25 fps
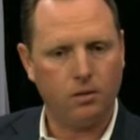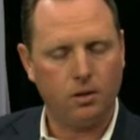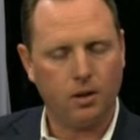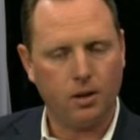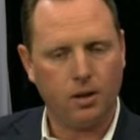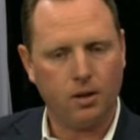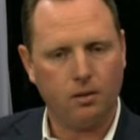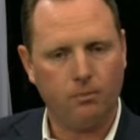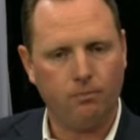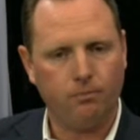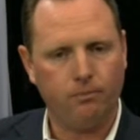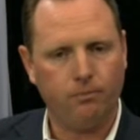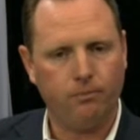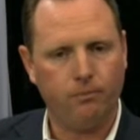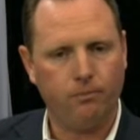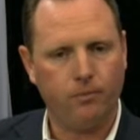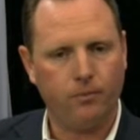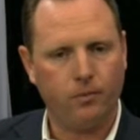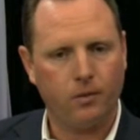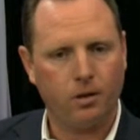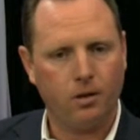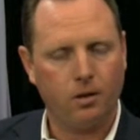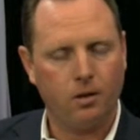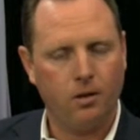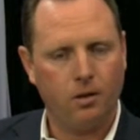
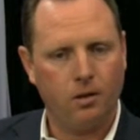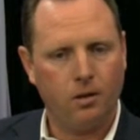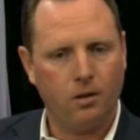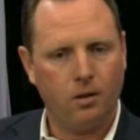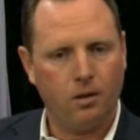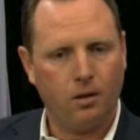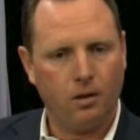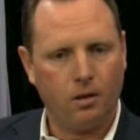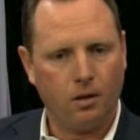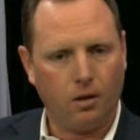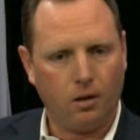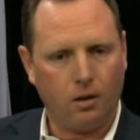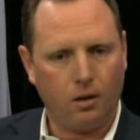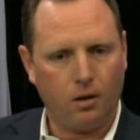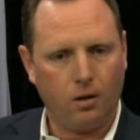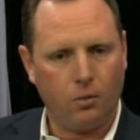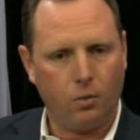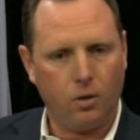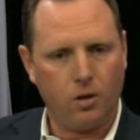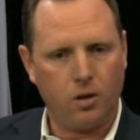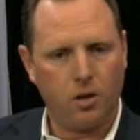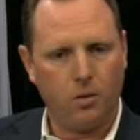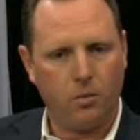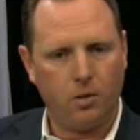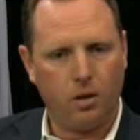There
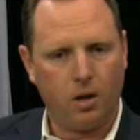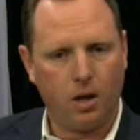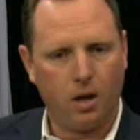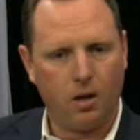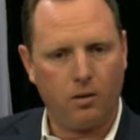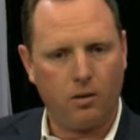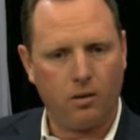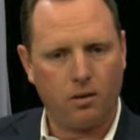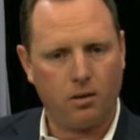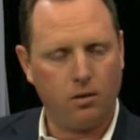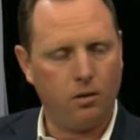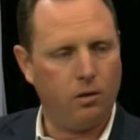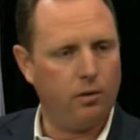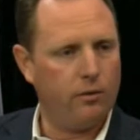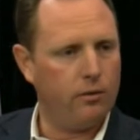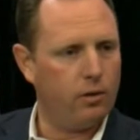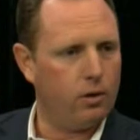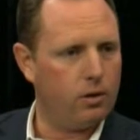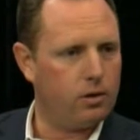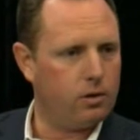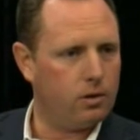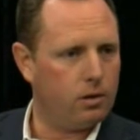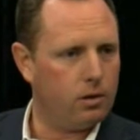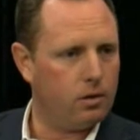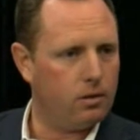weren't too many Catholics at
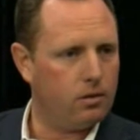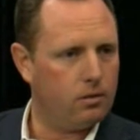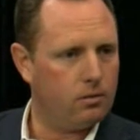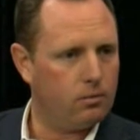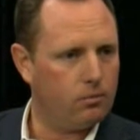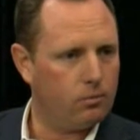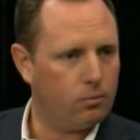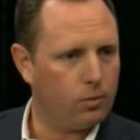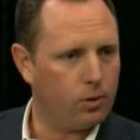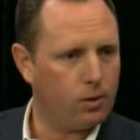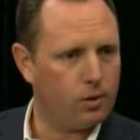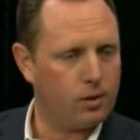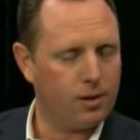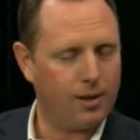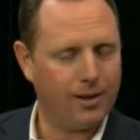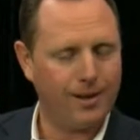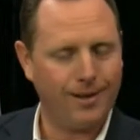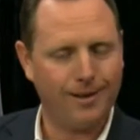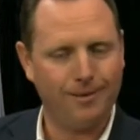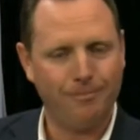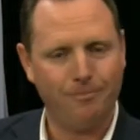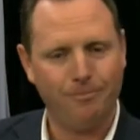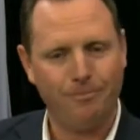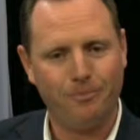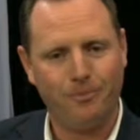university, but
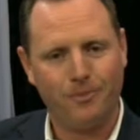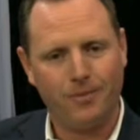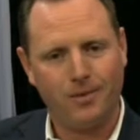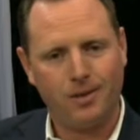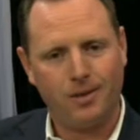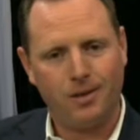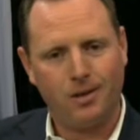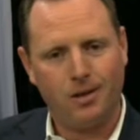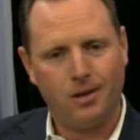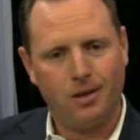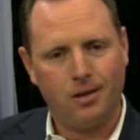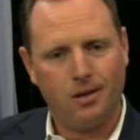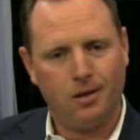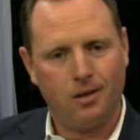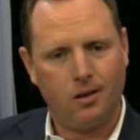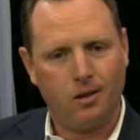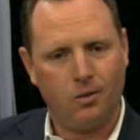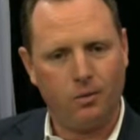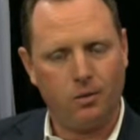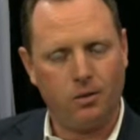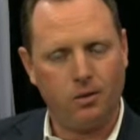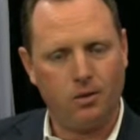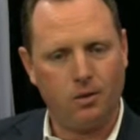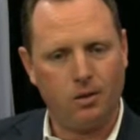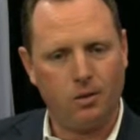I
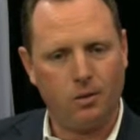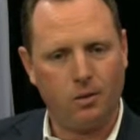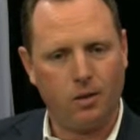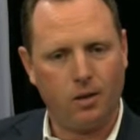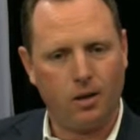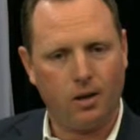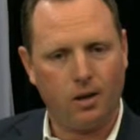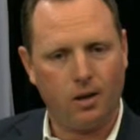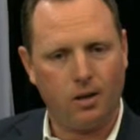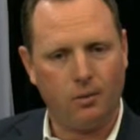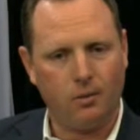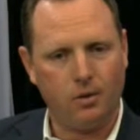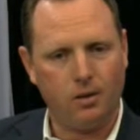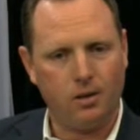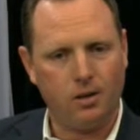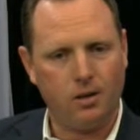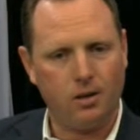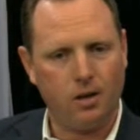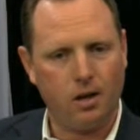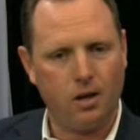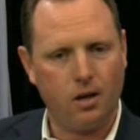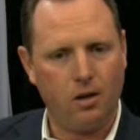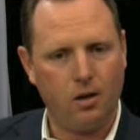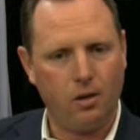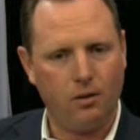went to
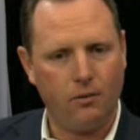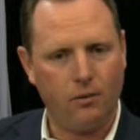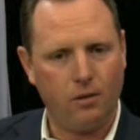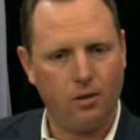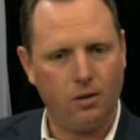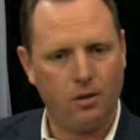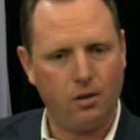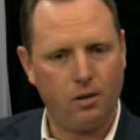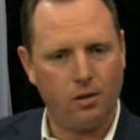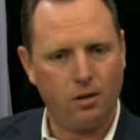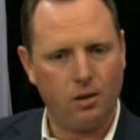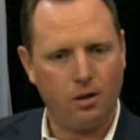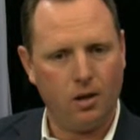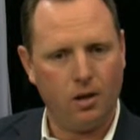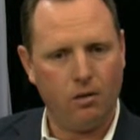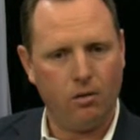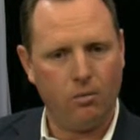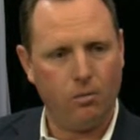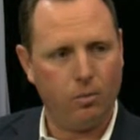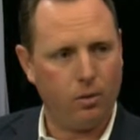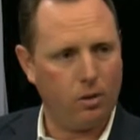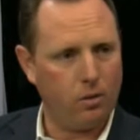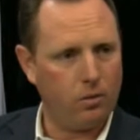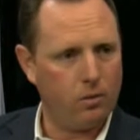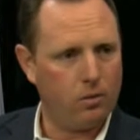Deakin University here
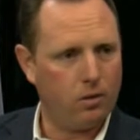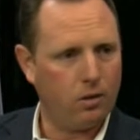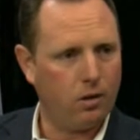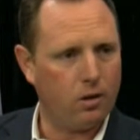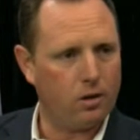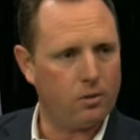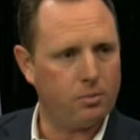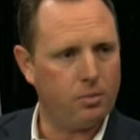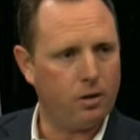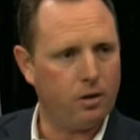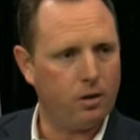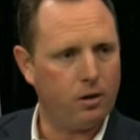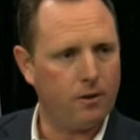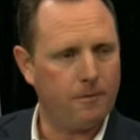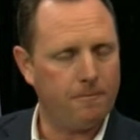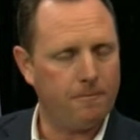in Burwood, close by,